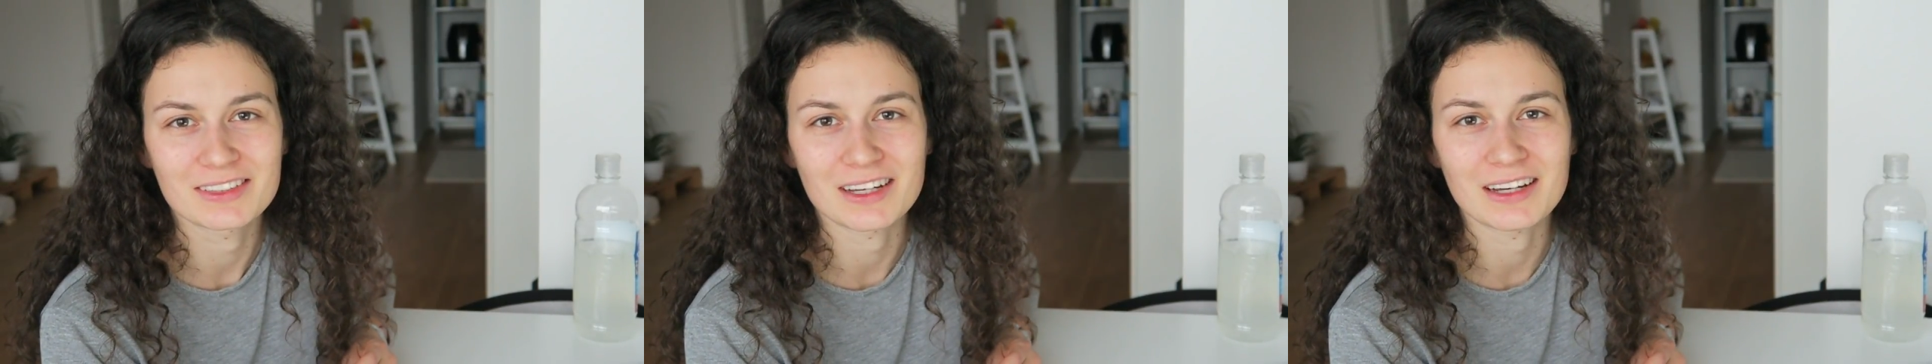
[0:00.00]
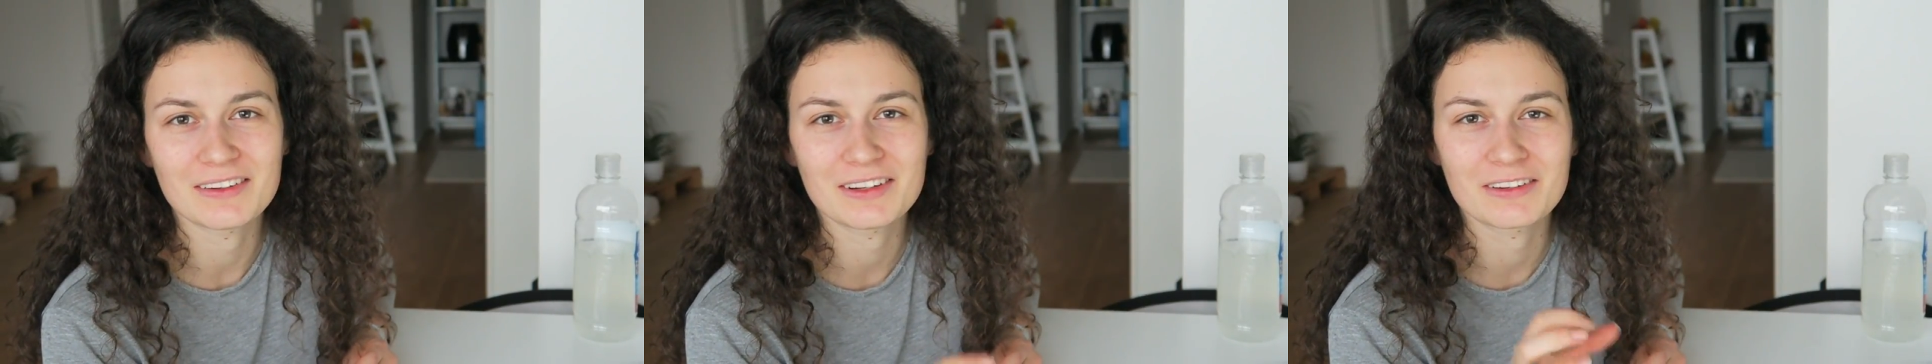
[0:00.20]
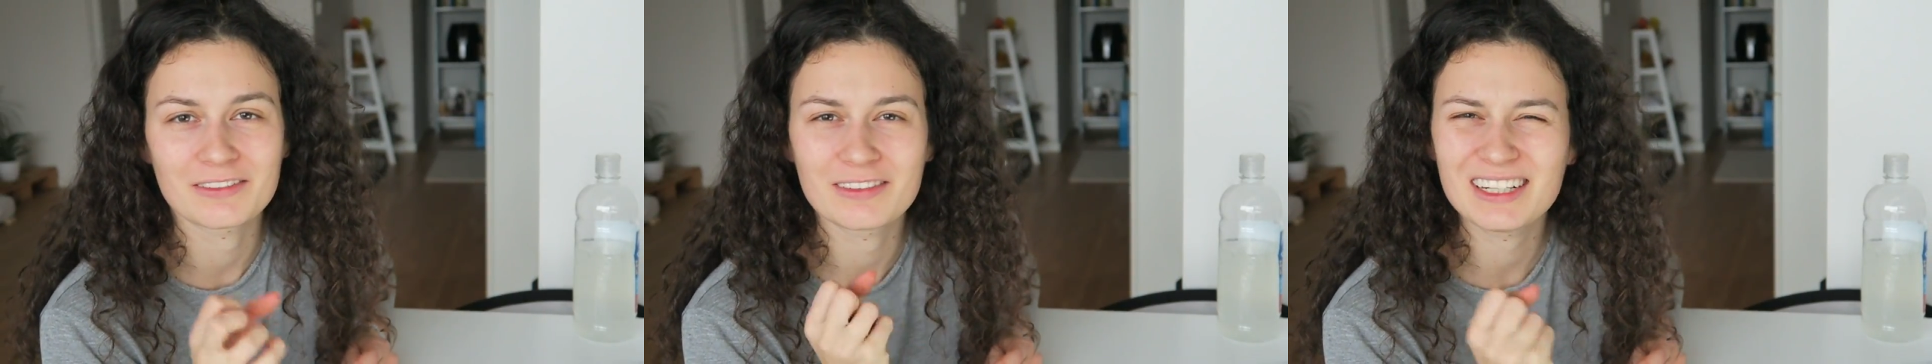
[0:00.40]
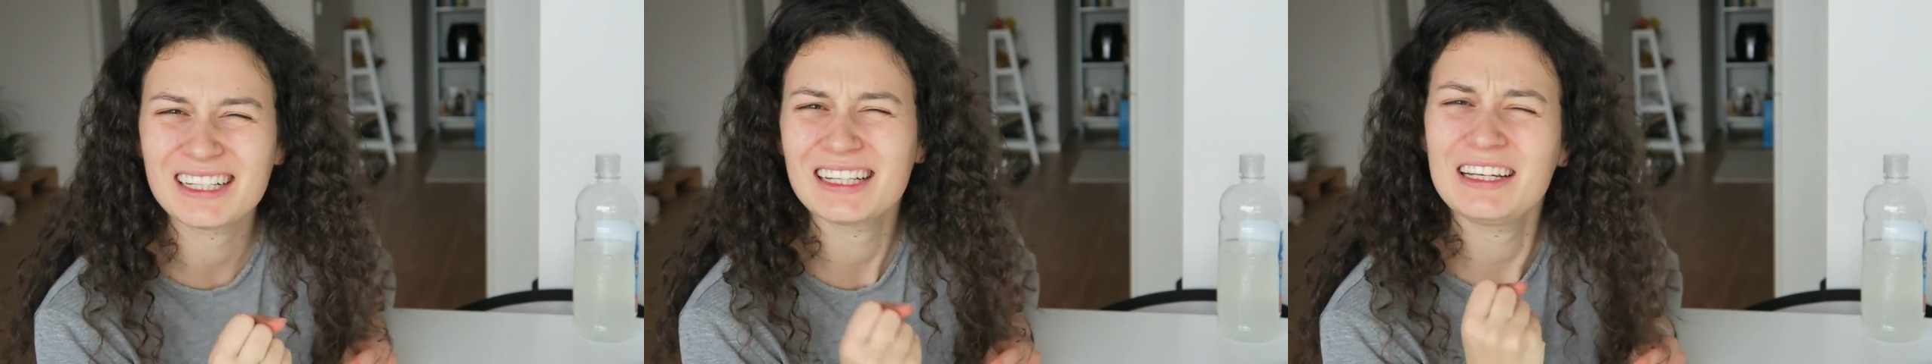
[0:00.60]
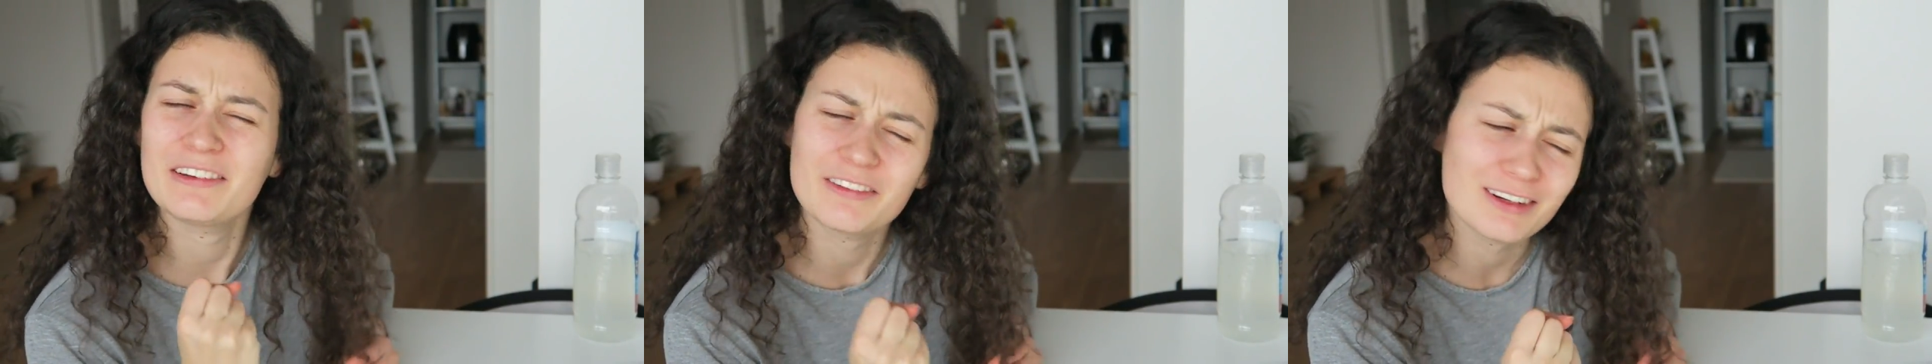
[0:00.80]
So if you're
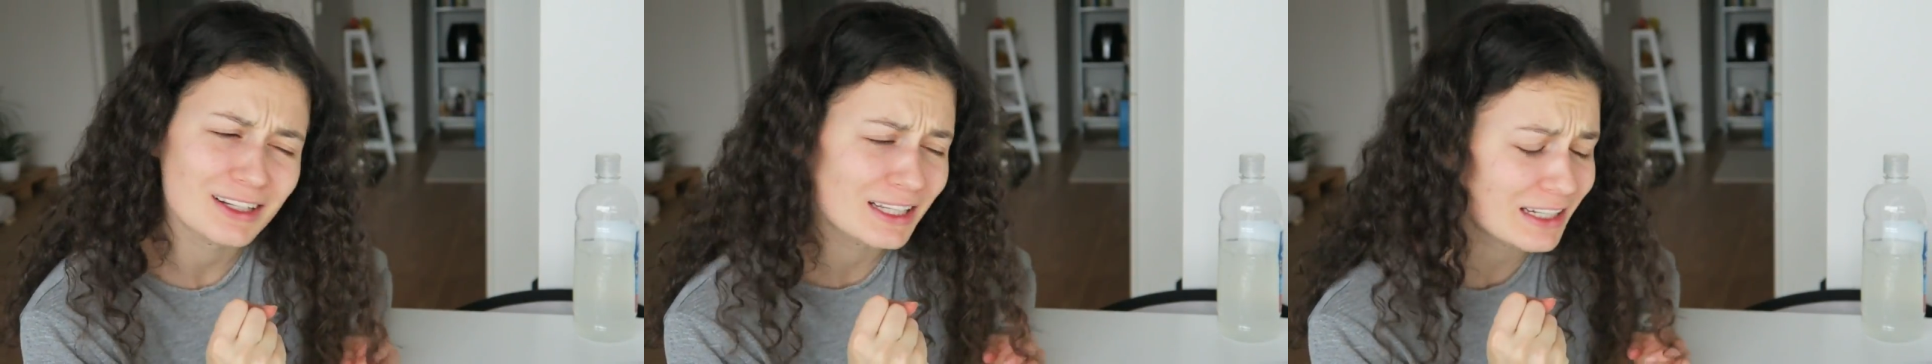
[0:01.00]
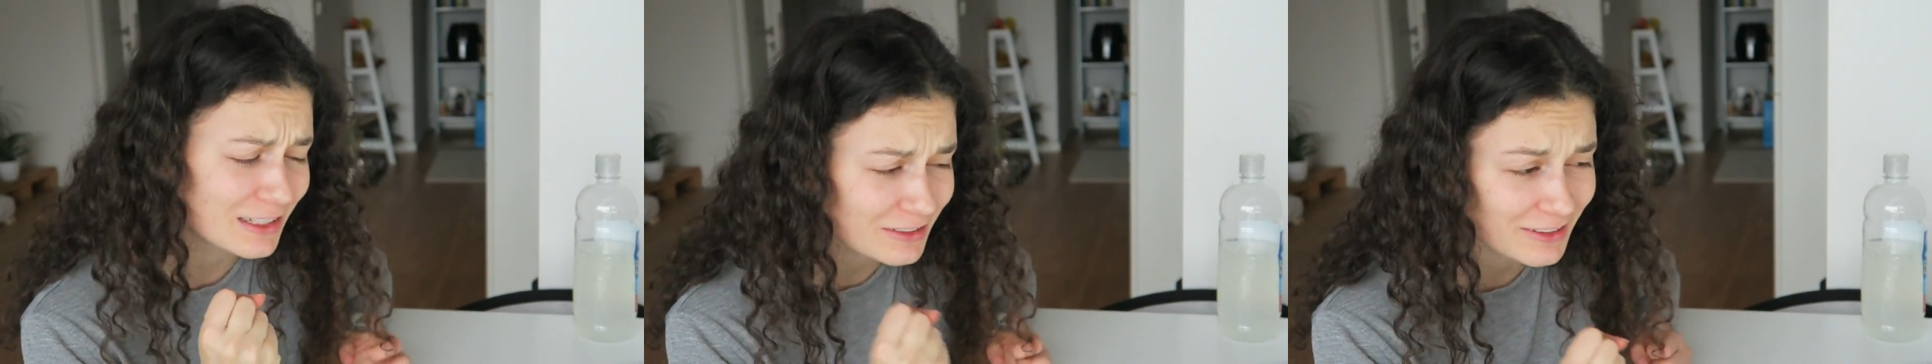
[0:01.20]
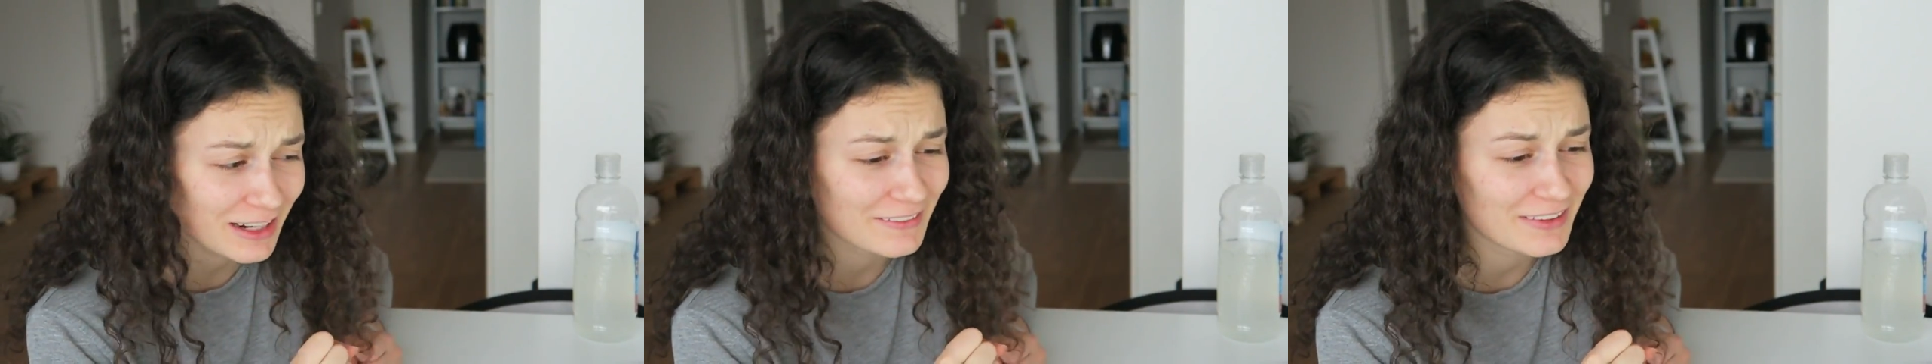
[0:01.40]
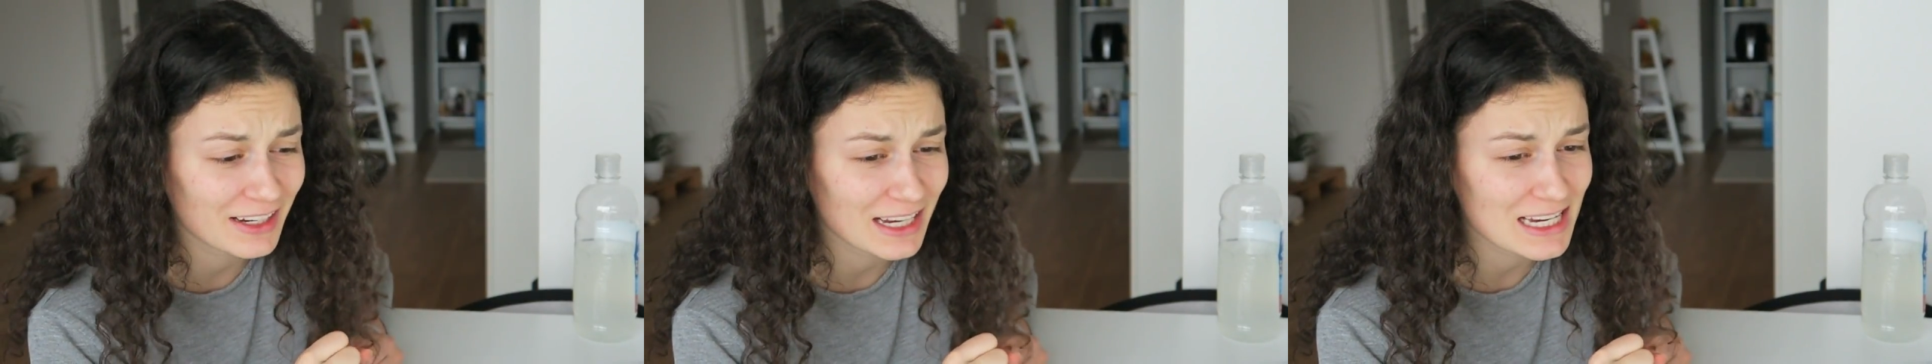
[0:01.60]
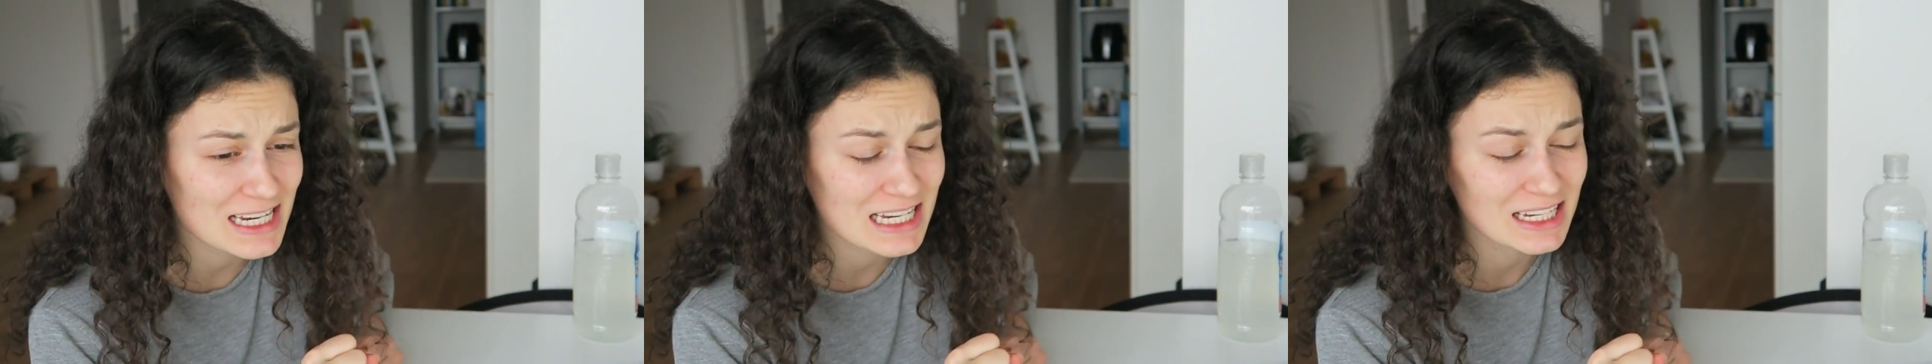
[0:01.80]
really, really
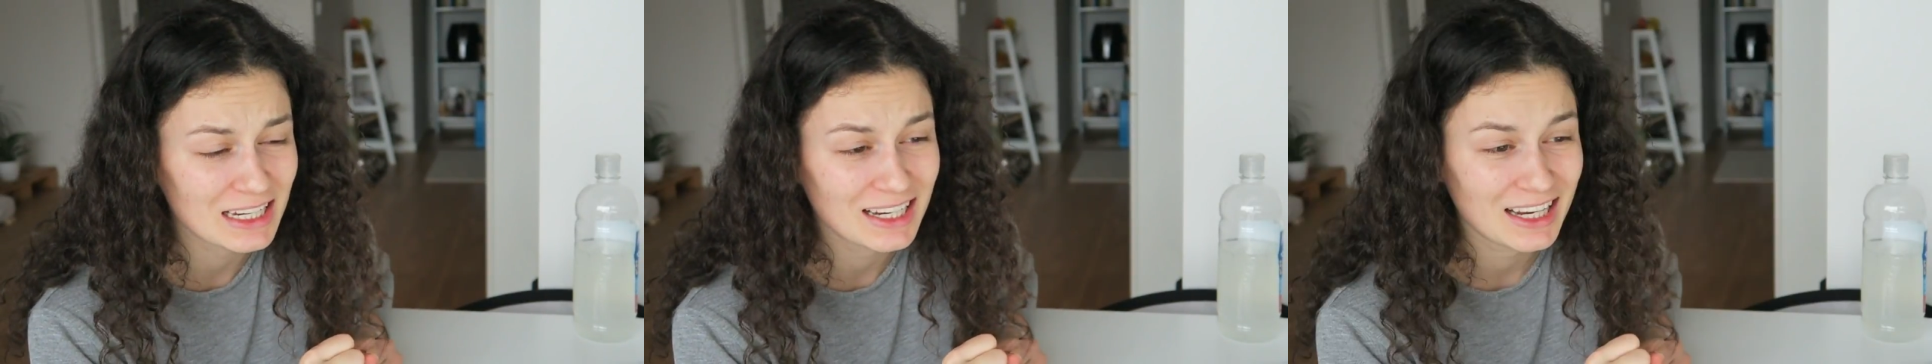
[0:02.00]
craving it